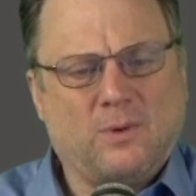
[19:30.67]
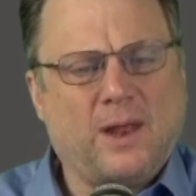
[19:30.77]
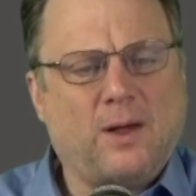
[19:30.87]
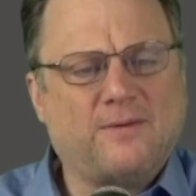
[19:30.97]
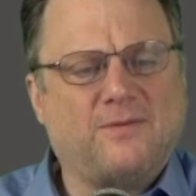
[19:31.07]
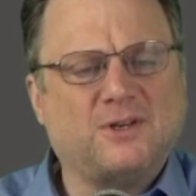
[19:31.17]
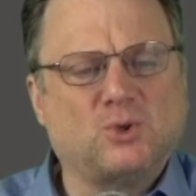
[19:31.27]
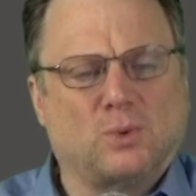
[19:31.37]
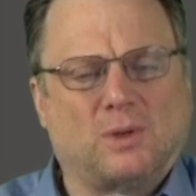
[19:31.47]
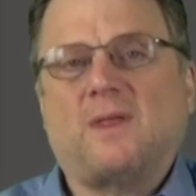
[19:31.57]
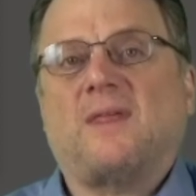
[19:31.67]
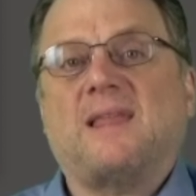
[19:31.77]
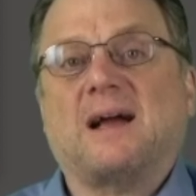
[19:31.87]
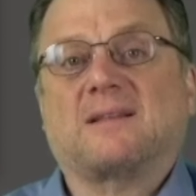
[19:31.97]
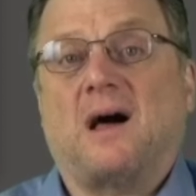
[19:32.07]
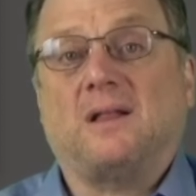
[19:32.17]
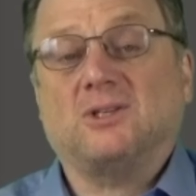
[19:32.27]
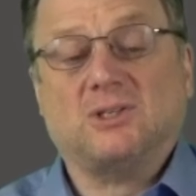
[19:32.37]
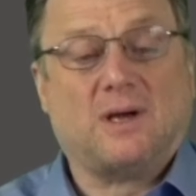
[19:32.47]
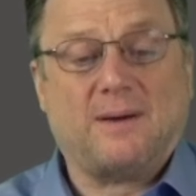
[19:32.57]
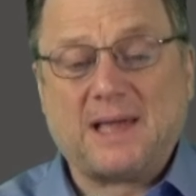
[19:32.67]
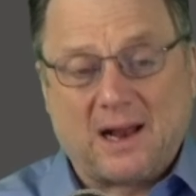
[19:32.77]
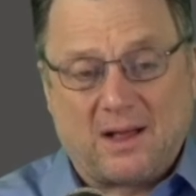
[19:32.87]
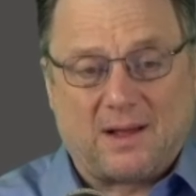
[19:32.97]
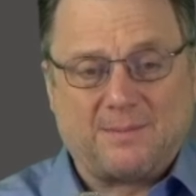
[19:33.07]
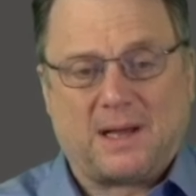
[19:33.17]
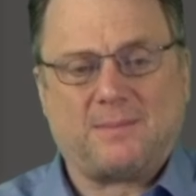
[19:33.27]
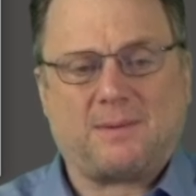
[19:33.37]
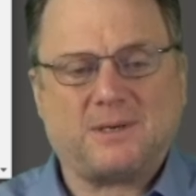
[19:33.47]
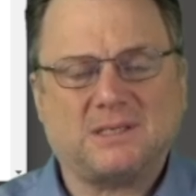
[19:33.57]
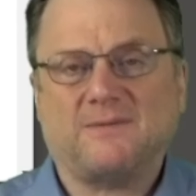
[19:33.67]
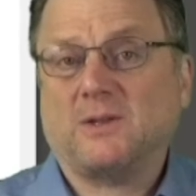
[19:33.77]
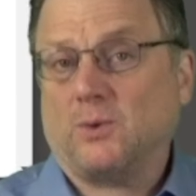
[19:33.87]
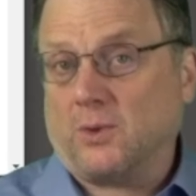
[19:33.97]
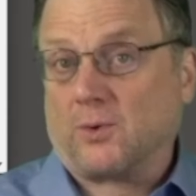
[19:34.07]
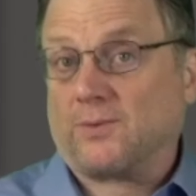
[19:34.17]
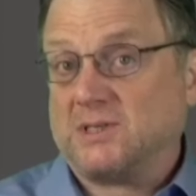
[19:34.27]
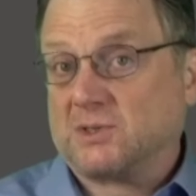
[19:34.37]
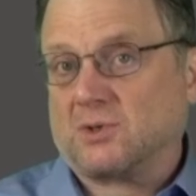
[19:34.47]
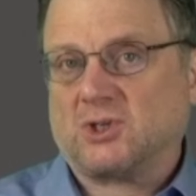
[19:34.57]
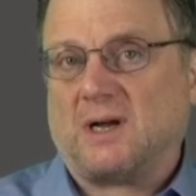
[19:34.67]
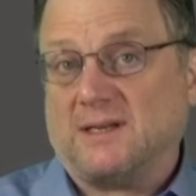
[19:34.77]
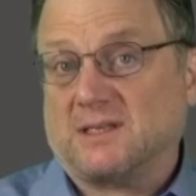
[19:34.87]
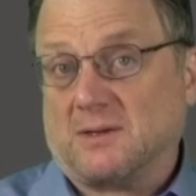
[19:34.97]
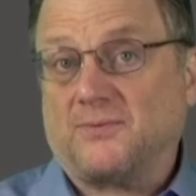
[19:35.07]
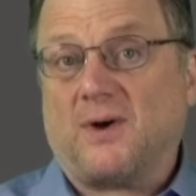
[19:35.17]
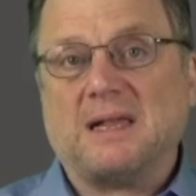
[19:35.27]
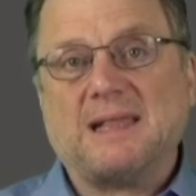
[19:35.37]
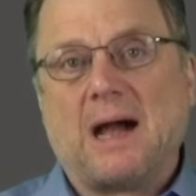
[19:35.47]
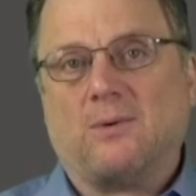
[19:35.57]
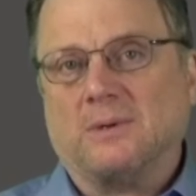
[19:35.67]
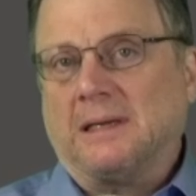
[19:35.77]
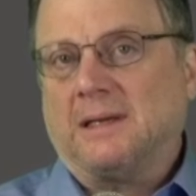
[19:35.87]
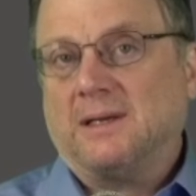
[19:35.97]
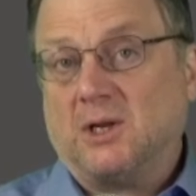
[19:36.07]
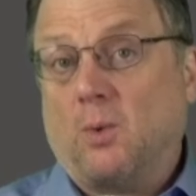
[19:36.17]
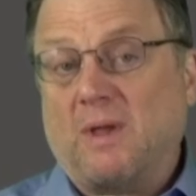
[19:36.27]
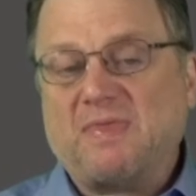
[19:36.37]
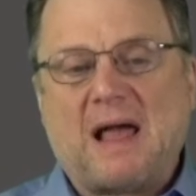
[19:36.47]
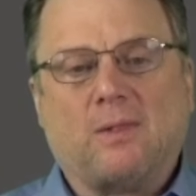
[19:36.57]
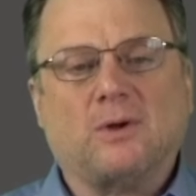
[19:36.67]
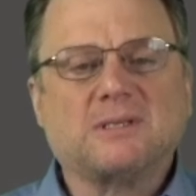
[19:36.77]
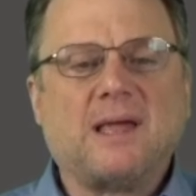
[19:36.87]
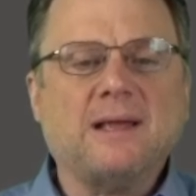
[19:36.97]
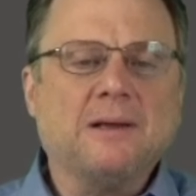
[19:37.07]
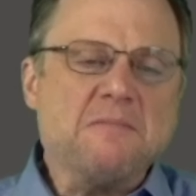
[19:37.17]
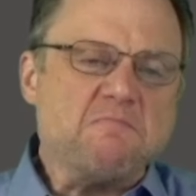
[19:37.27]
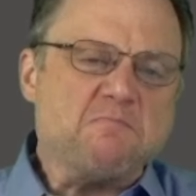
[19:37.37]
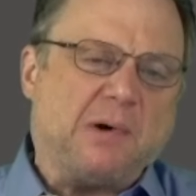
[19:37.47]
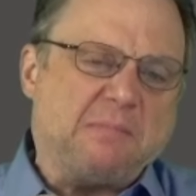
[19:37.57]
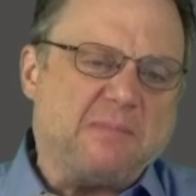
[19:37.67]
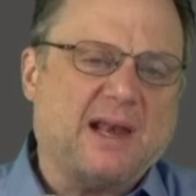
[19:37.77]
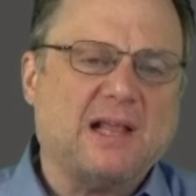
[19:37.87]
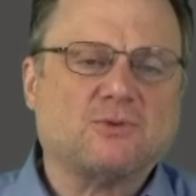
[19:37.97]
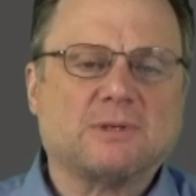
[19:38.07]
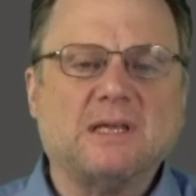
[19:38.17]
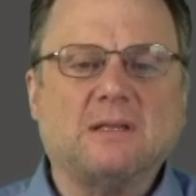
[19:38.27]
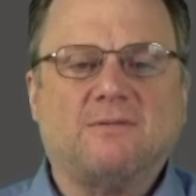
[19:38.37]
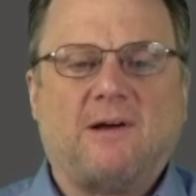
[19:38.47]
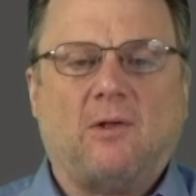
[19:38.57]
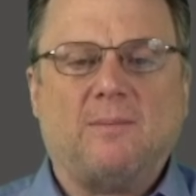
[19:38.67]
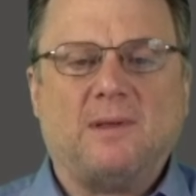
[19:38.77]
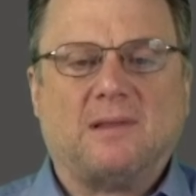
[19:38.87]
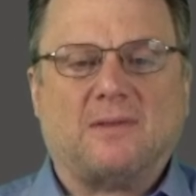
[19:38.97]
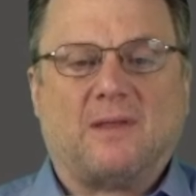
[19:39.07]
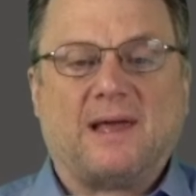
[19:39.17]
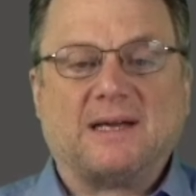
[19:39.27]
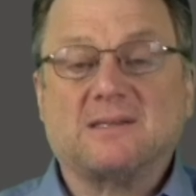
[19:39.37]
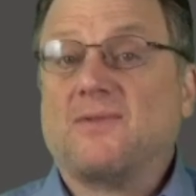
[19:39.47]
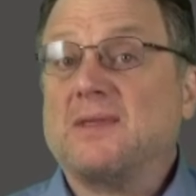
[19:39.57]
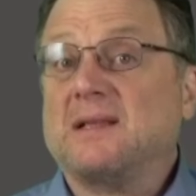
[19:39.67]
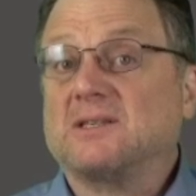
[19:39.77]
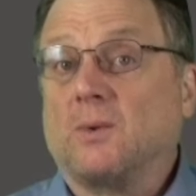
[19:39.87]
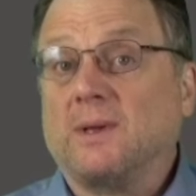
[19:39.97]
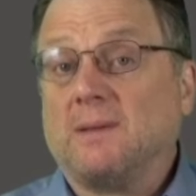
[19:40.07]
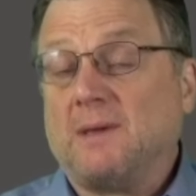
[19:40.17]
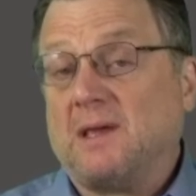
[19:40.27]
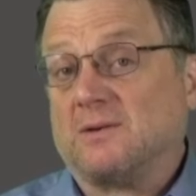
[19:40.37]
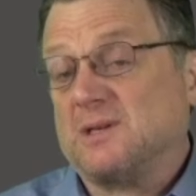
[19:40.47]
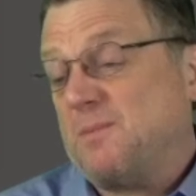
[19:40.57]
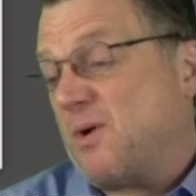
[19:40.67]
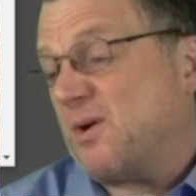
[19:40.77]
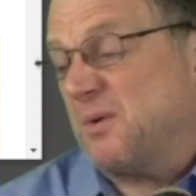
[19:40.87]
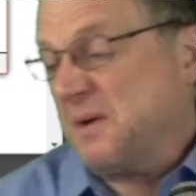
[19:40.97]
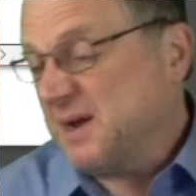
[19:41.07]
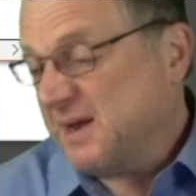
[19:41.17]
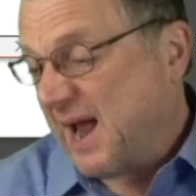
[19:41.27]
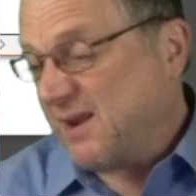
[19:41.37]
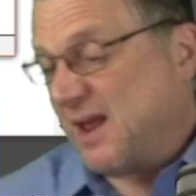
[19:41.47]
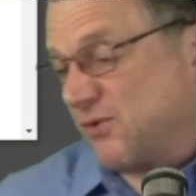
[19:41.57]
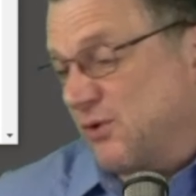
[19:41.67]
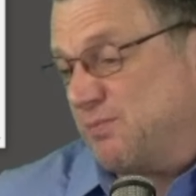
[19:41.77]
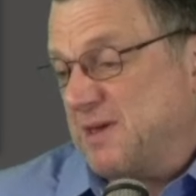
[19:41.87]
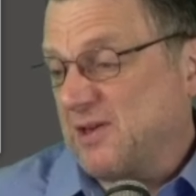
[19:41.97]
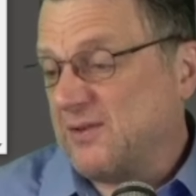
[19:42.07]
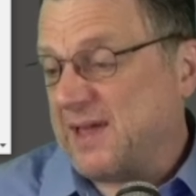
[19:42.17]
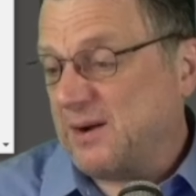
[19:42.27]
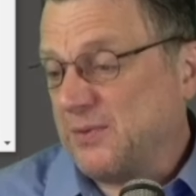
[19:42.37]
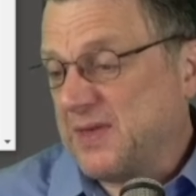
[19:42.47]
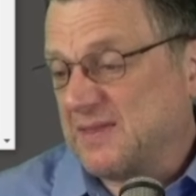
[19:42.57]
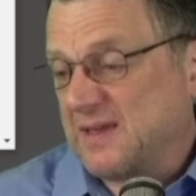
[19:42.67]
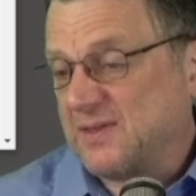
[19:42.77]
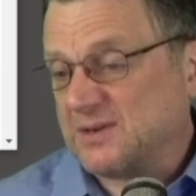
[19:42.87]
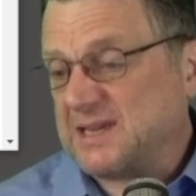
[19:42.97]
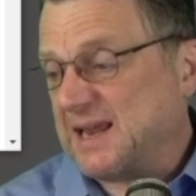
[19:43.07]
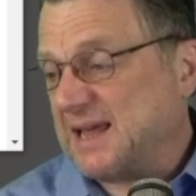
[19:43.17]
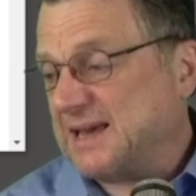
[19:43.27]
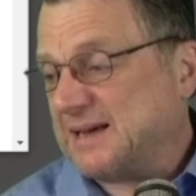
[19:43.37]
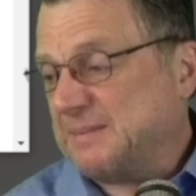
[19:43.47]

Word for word: Well, they don't have the visual of the technology. So again, i am I'm, I'm going to see if I can do a little research on this to find out, you know, what that looks like. But an interesting development nonetheless. Nothing that's going to be here tomorrow. And and truth be told, I don't think that there's any.